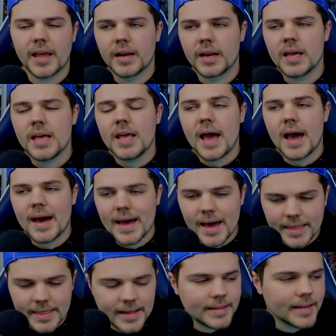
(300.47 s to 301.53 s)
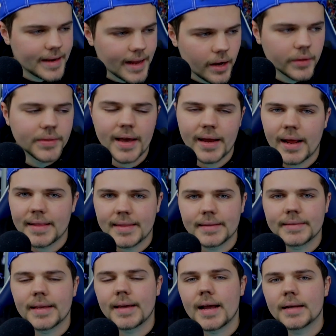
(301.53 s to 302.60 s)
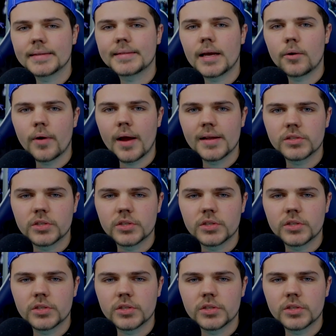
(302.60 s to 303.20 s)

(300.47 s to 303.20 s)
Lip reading: and I think they nailed that. I think they got that right.